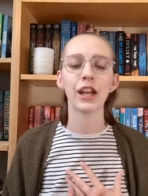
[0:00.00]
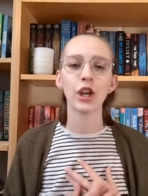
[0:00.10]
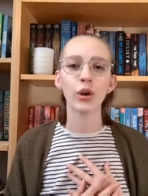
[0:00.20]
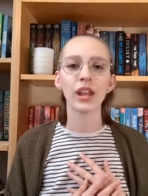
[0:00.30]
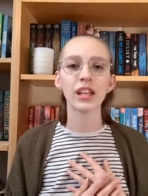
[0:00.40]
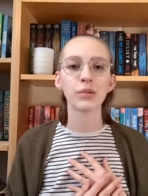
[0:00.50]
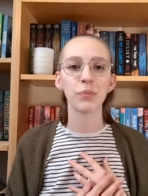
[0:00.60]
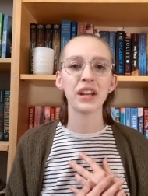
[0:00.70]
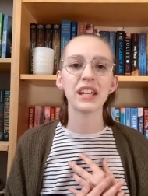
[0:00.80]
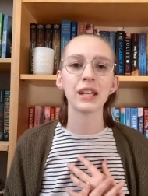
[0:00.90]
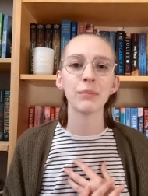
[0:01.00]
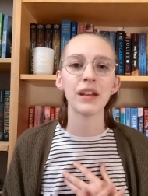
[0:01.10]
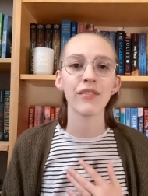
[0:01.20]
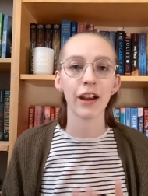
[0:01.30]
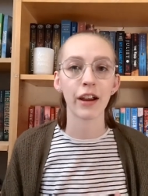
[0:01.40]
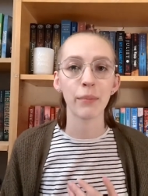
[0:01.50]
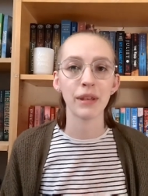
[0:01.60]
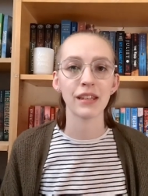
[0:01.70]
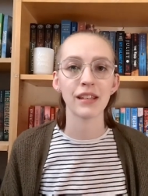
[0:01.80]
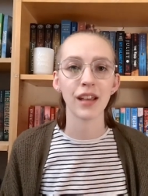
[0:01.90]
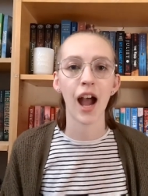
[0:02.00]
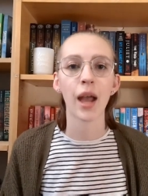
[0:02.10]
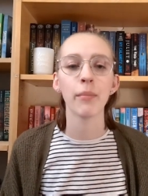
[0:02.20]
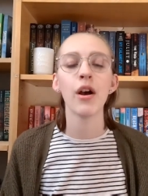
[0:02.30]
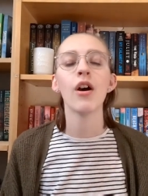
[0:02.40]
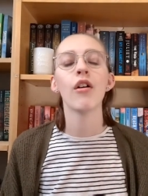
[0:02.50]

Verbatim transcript: I know that spring can be a very busy time